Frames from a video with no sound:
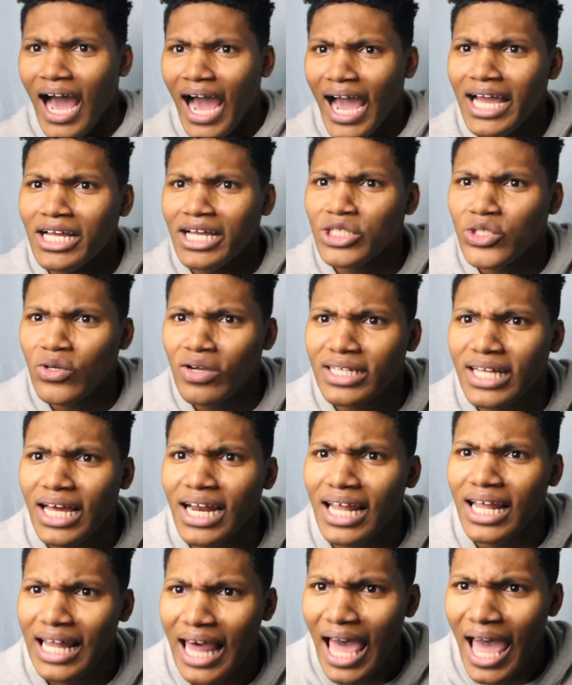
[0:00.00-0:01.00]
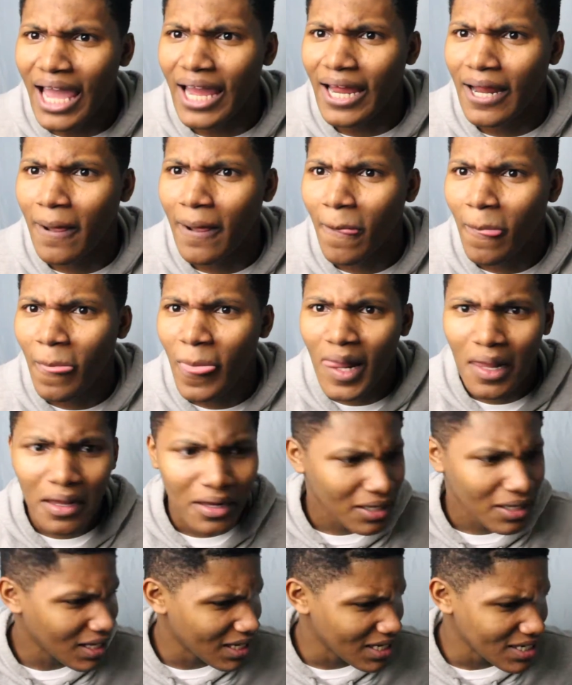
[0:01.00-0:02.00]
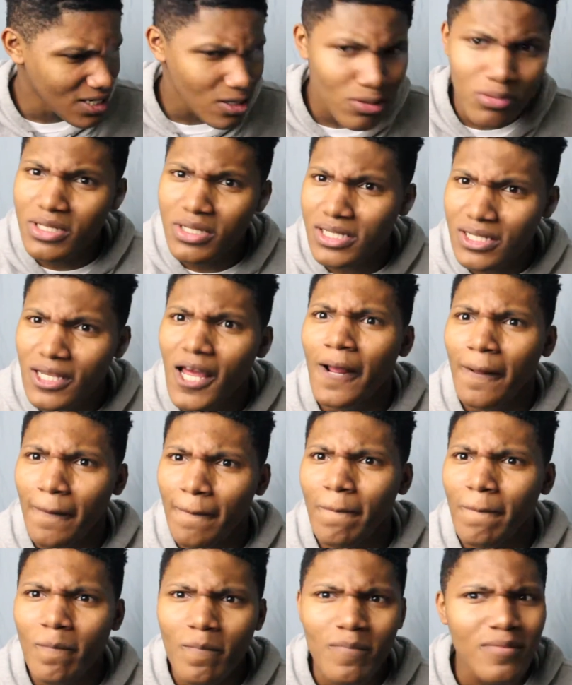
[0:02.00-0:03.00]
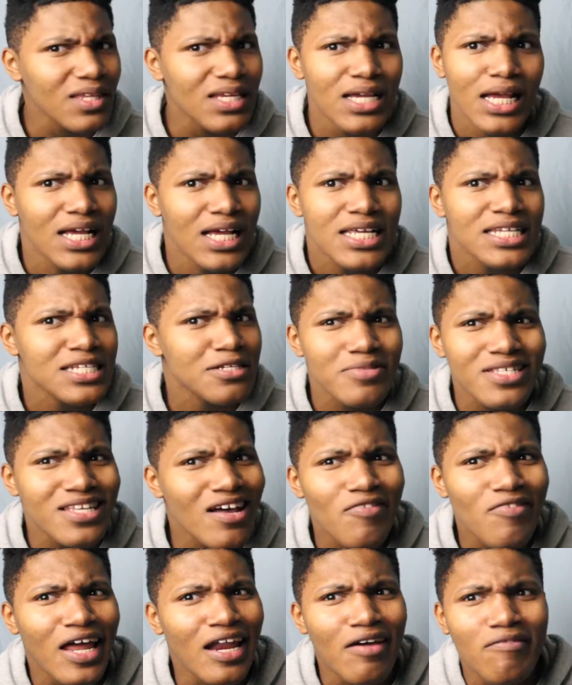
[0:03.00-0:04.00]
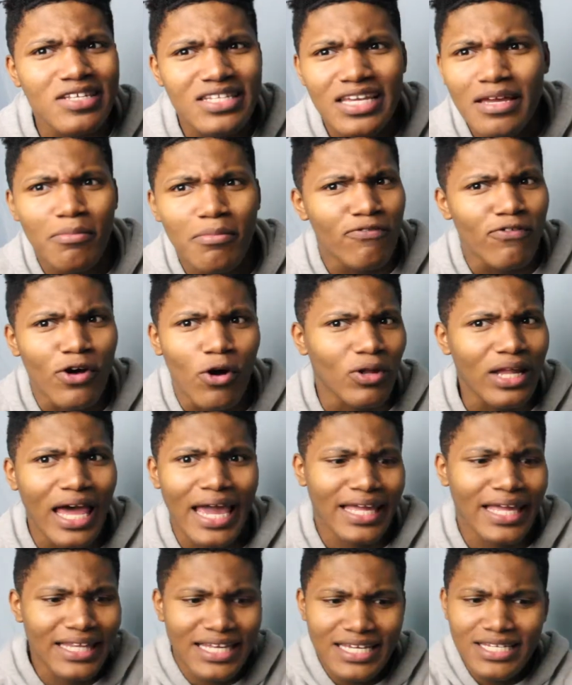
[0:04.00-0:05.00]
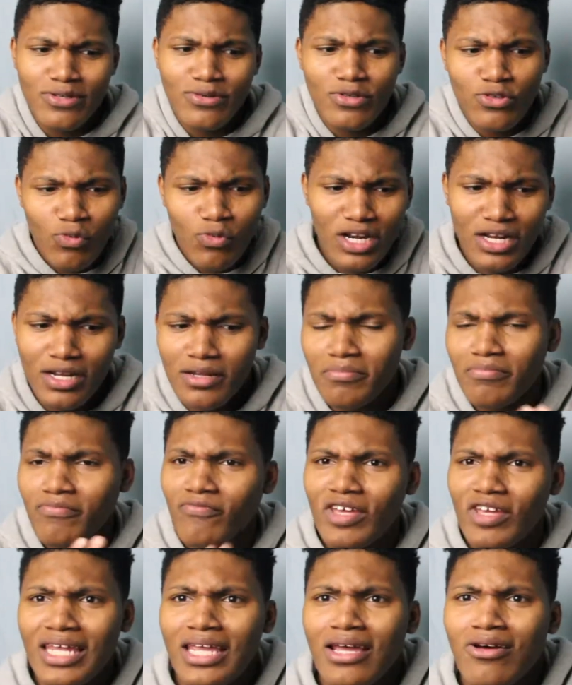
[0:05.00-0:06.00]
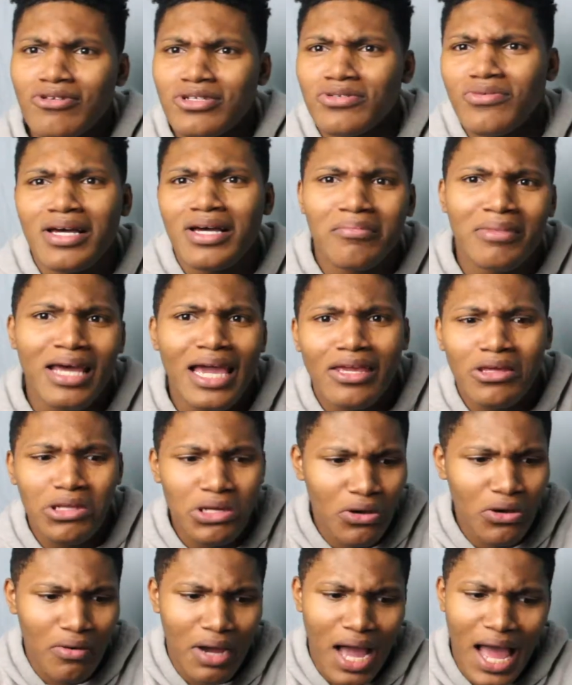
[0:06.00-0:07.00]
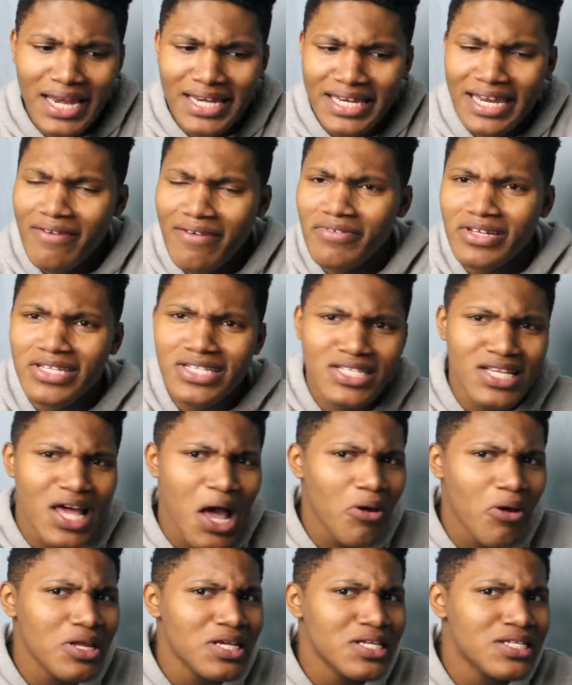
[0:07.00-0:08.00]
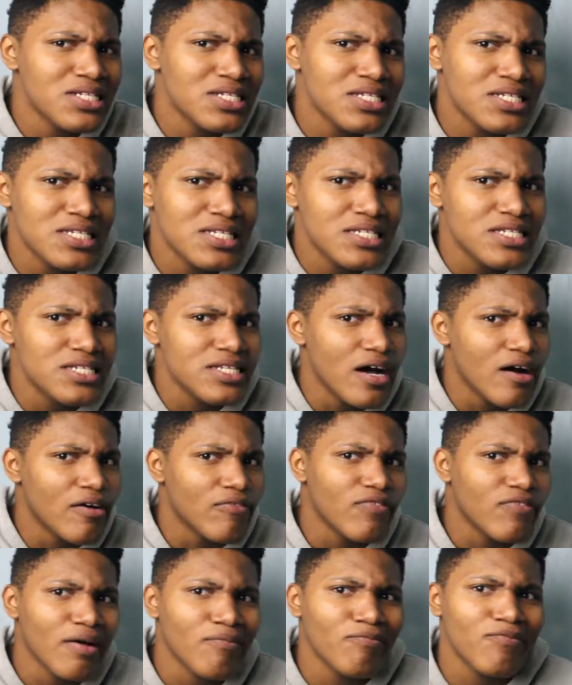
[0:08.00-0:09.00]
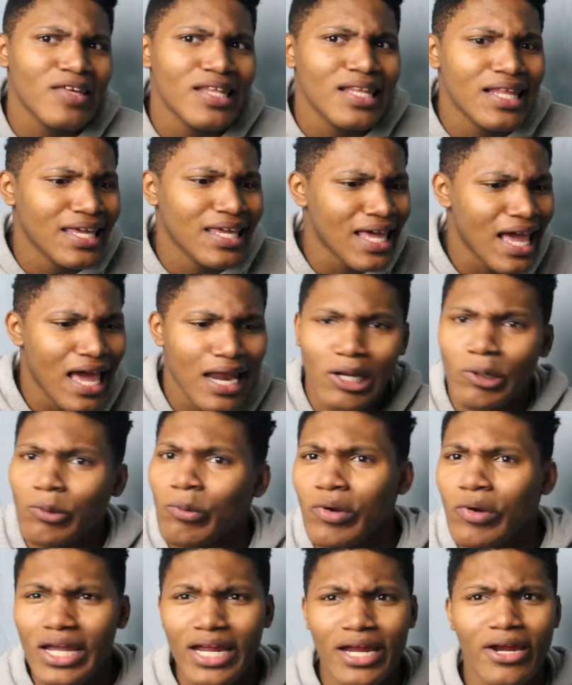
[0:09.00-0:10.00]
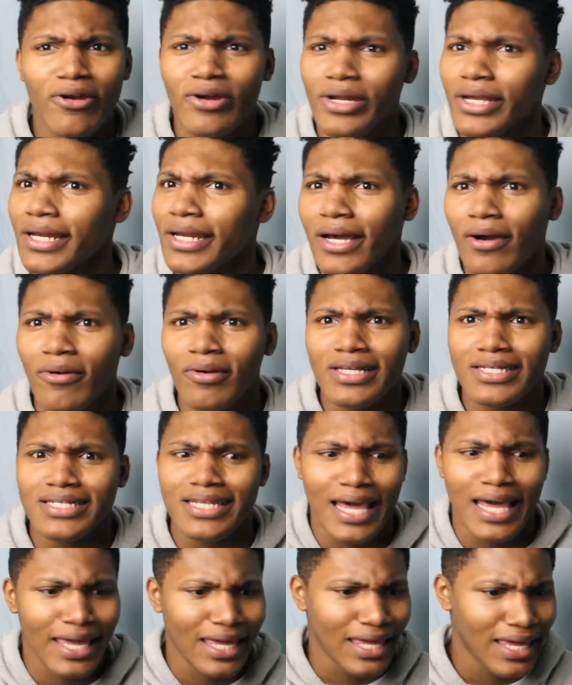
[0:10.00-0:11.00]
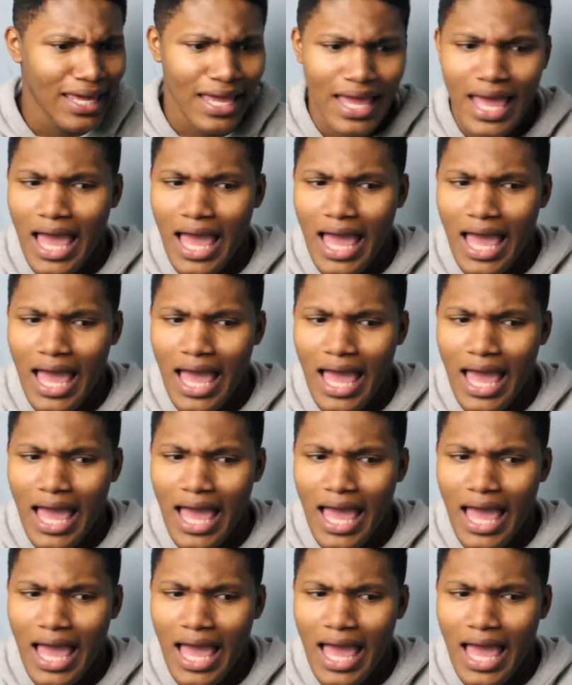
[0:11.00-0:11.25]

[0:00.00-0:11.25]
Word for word: I enjoyed that a lot. Because it was some stuff I never seen before. Like, this was one of them videos where I'm like, you know, I never saw this stuff. I'm feeling kind of weird, you know, because, like,